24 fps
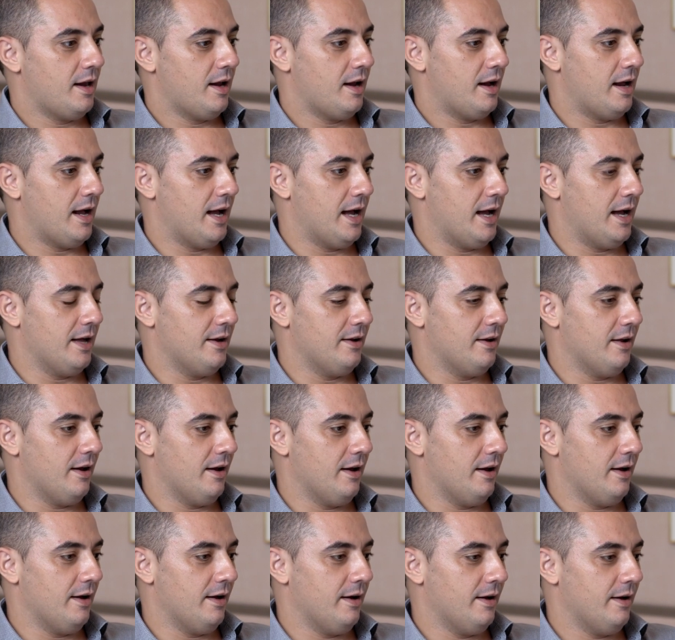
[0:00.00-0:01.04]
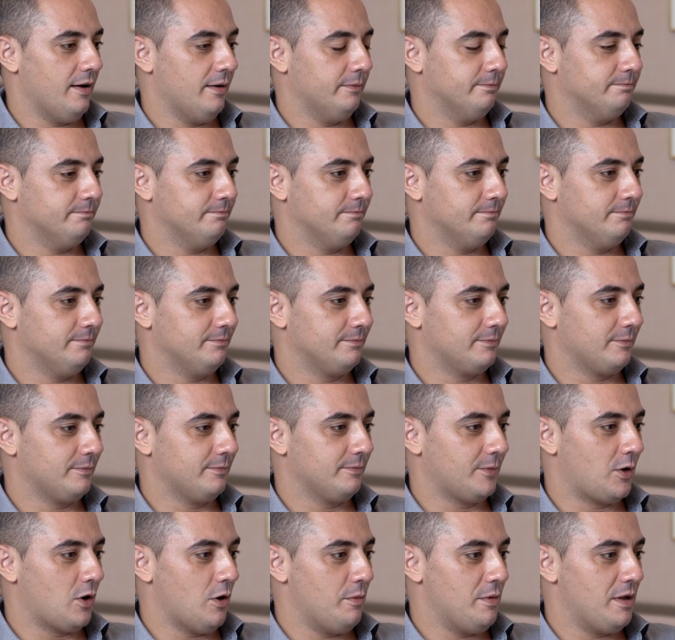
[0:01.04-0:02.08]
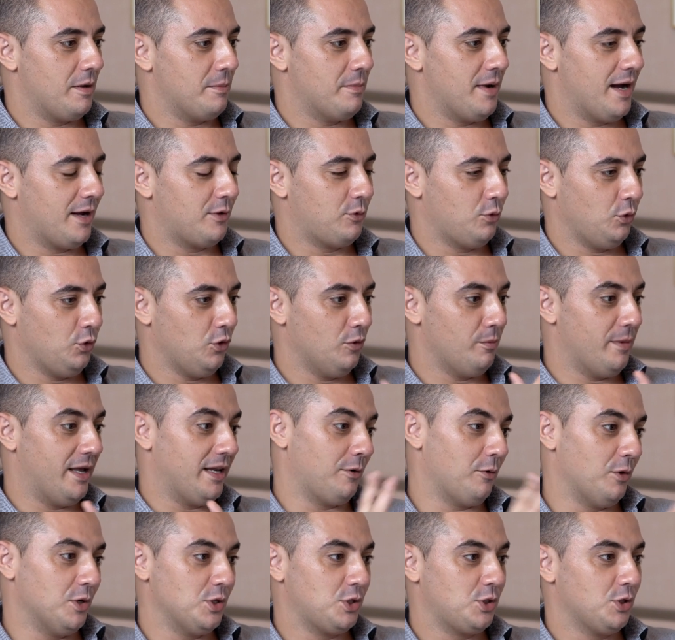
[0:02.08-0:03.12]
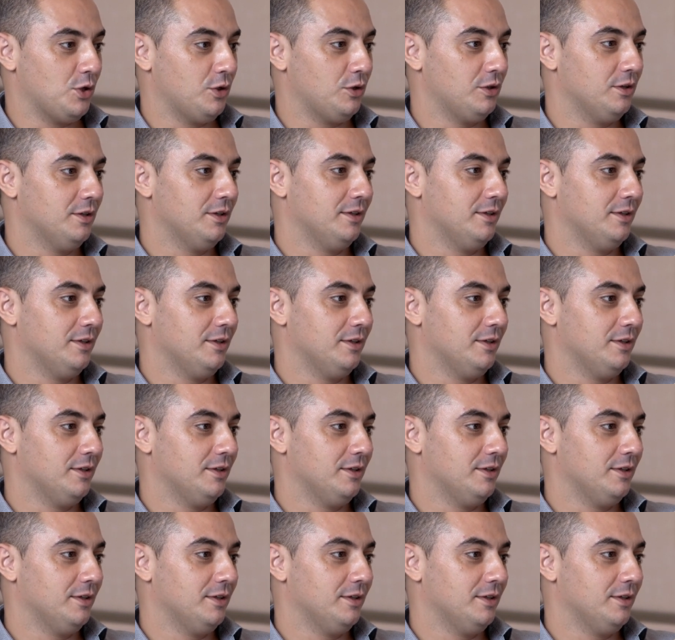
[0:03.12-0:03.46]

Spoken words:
And coming back to your main question,